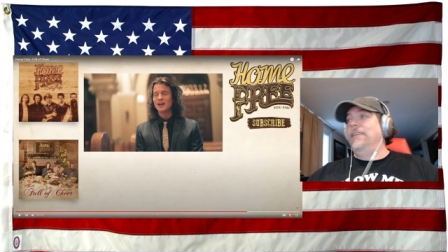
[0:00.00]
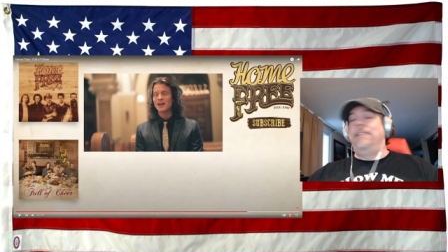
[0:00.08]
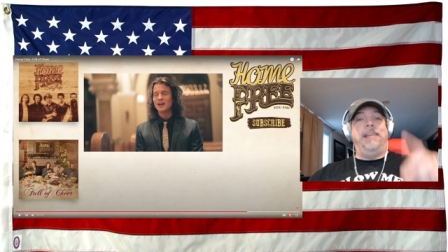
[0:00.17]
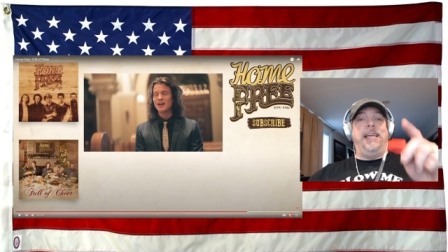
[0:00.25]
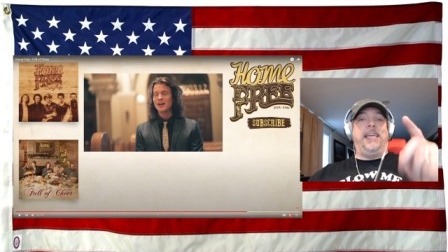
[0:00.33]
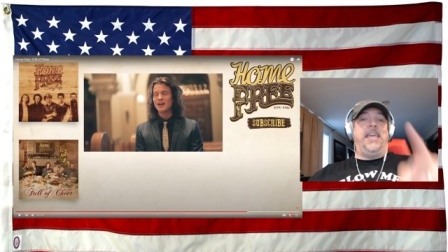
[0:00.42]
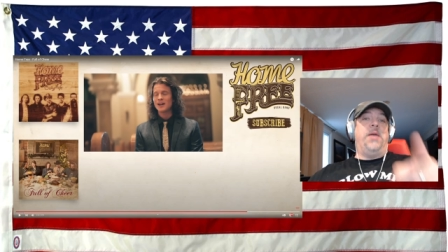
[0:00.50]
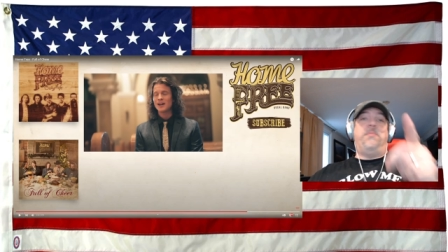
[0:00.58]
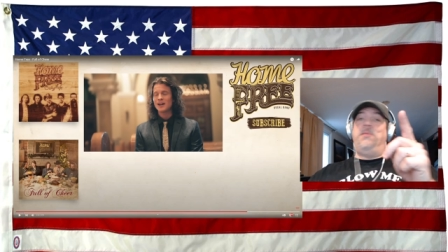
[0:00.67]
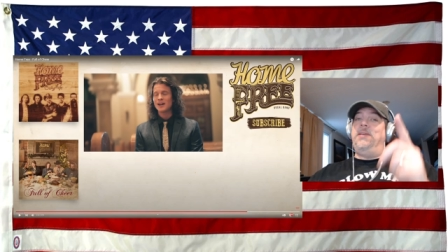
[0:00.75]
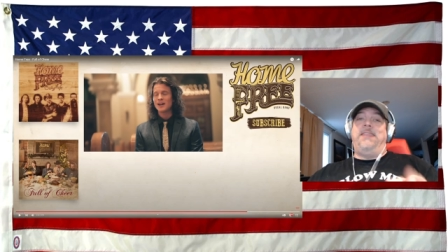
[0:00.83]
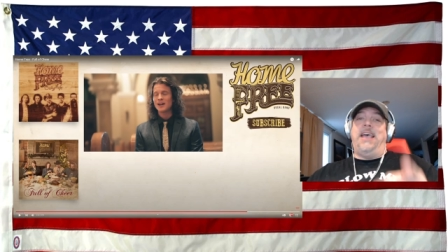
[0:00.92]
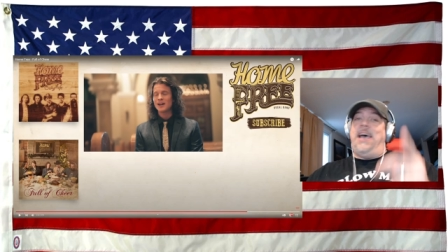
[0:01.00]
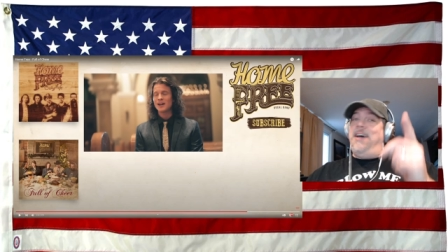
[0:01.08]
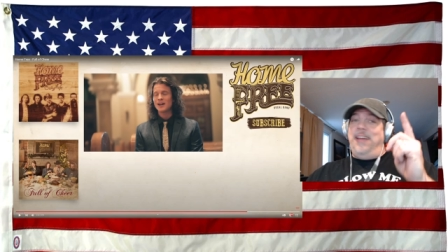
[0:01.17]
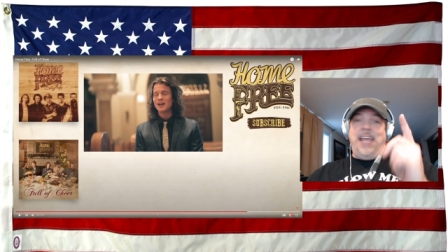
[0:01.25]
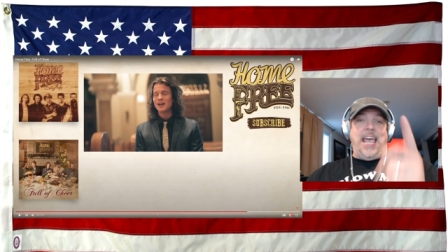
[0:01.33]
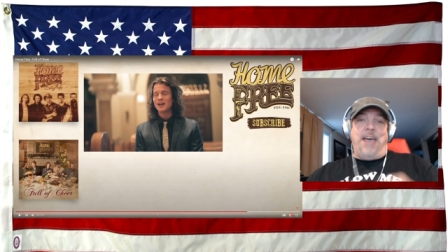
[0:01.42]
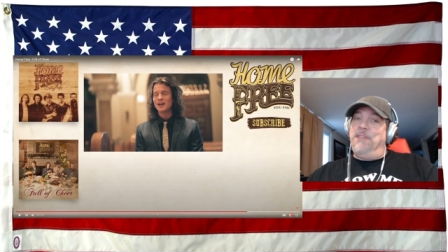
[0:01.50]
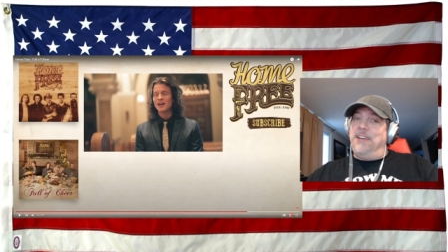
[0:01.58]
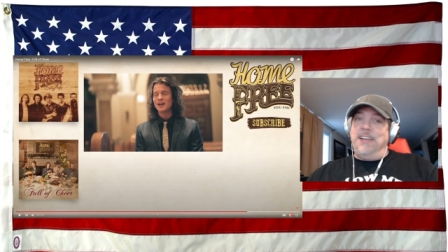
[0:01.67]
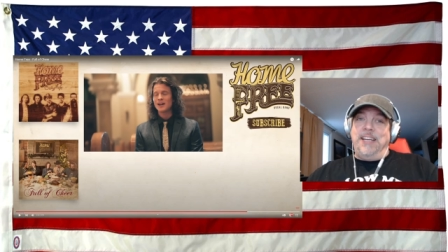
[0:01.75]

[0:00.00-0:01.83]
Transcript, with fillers: Take care, peace out, have a good